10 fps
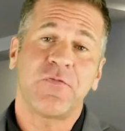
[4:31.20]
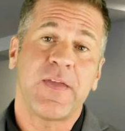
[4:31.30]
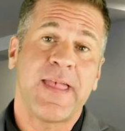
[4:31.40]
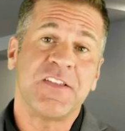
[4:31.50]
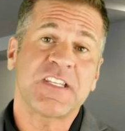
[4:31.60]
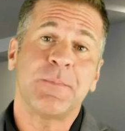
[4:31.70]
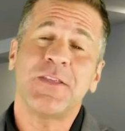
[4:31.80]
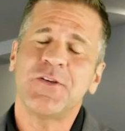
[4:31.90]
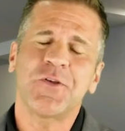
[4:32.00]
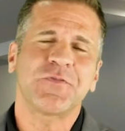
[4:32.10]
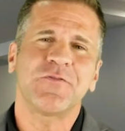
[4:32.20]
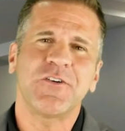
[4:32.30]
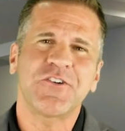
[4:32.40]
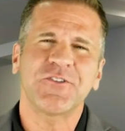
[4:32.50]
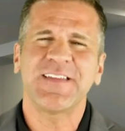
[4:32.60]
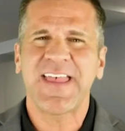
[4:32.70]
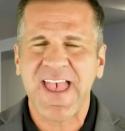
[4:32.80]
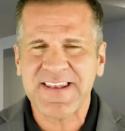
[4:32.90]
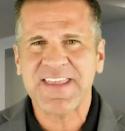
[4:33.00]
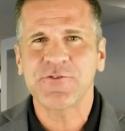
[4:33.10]
fans can be used for virtually
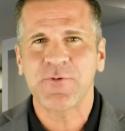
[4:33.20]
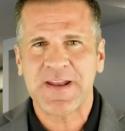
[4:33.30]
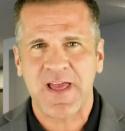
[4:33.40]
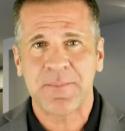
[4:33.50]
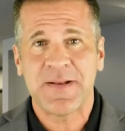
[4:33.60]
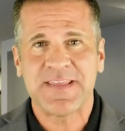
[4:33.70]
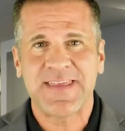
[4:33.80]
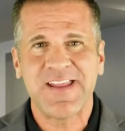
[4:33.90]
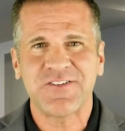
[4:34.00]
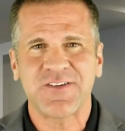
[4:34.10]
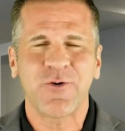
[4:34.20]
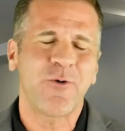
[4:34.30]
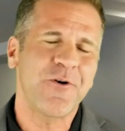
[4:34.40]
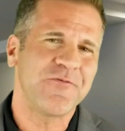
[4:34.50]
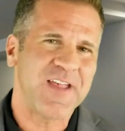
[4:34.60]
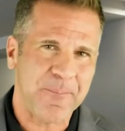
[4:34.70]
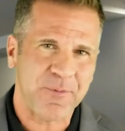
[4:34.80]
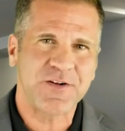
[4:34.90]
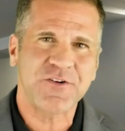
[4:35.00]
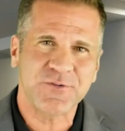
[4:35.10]
any radon mitigation or
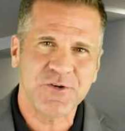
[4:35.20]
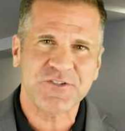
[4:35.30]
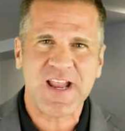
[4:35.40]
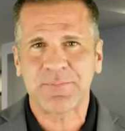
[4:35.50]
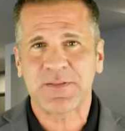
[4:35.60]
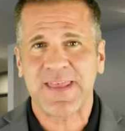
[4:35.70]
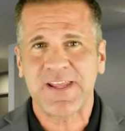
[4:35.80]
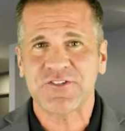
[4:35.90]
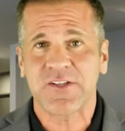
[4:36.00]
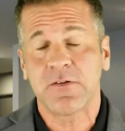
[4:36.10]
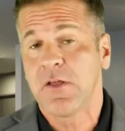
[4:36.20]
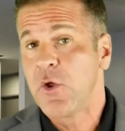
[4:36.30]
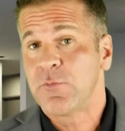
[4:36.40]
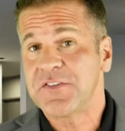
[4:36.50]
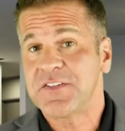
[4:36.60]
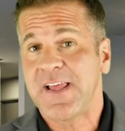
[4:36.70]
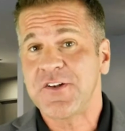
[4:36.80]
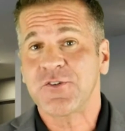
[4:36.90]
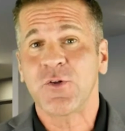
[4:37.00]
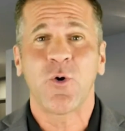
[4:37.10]
vapor intrusion application,
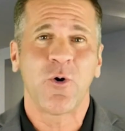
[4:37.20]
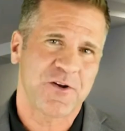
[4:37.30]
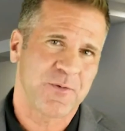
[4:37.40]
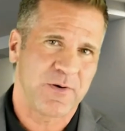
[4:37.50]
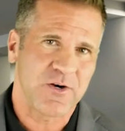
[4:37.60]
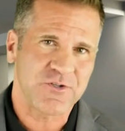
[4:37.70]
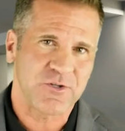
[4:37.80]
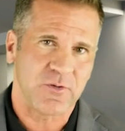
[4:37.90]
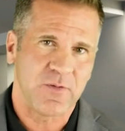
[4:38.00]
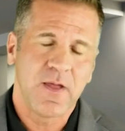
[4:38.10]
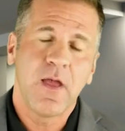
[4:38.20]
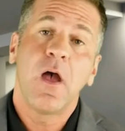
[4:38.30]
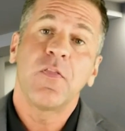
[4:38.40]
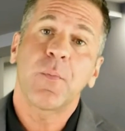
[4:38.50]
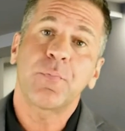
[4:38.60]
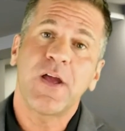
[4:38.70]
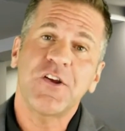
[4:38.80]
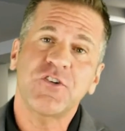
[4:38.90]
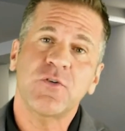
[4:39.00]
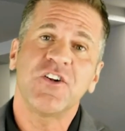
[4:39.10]
residential or commercial. The
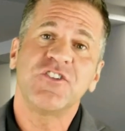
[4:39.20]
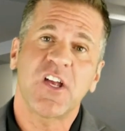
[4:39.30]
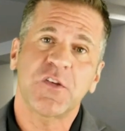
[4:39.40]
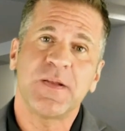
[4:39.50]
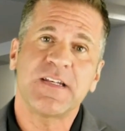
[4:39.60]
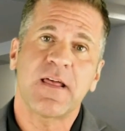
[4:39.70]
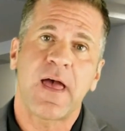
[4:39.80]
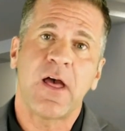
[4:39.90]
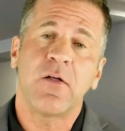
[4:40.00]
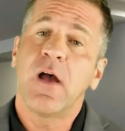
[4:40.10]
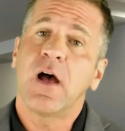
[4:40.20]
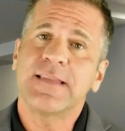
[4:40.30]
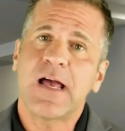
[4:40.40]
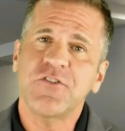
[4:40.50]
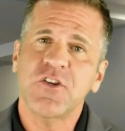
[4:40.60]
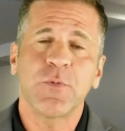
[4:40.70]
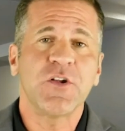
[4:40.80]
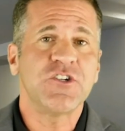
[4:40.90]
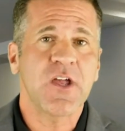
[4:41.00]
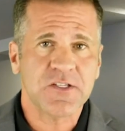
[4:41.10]
pressure adjustment dial allows you to
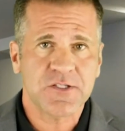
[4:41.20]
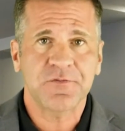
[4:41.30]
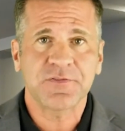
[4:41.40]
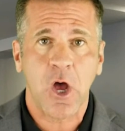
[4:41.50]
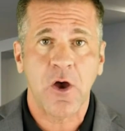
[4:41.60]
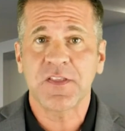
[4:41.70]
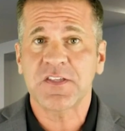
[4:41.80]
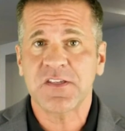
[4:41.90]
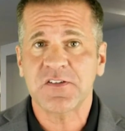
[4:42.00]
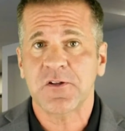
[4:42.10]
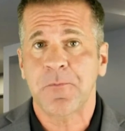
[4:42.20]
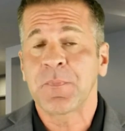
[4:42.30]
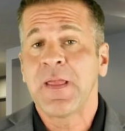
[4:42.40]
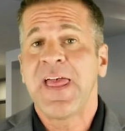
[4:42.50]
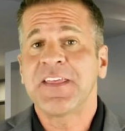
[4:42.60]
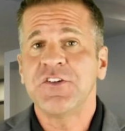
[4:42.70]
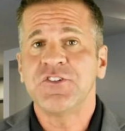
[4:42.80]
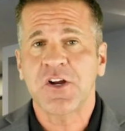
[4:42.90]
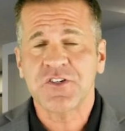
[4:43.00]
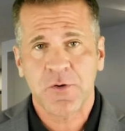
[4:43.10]
adjust the flow of the system in
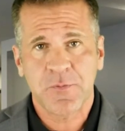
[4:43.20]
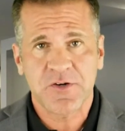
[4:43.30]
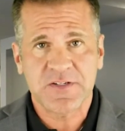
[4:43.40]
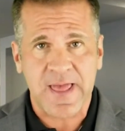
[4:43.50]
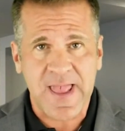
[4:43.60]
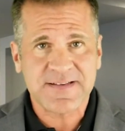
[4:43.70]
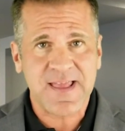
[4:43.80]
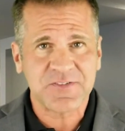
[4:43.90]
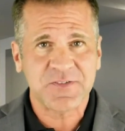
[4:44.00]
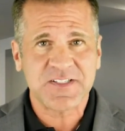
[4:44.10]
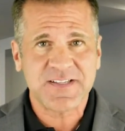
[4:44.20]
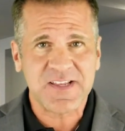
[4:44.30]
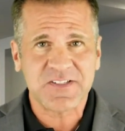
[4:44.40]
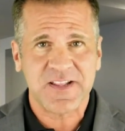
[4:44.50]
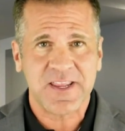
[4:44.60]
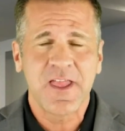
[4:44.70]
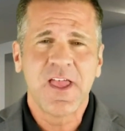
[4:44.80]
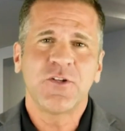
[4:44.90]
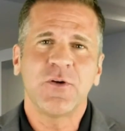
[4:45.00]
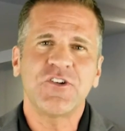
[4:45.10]
conjunction with your diagnostic testing
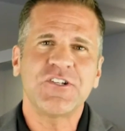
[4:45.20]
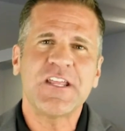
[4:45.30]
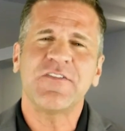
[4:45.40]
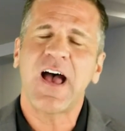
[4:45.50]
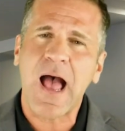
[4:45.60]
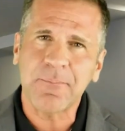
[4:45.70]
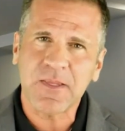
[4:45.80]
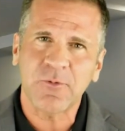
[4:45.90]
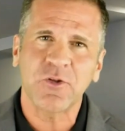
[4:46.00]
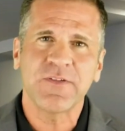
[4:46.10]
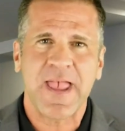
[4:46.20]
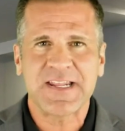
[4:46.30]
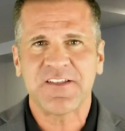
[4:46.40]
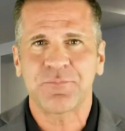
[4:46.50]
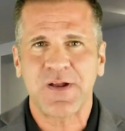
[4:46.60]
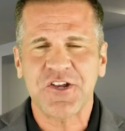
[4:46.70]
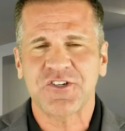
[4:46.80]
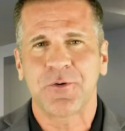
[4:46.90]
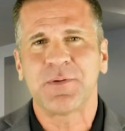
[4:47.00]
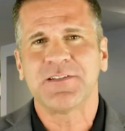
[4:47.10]
to achieve optimal negative
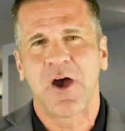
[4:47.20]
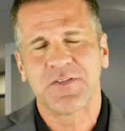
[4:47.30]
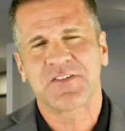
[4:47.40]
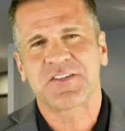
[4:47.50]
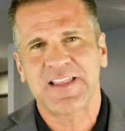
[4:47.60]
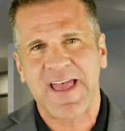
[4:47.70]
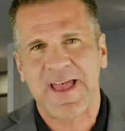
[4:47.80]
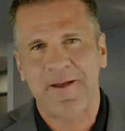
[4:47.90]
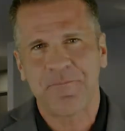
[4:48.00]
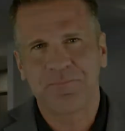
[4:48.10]
pressure below the slab.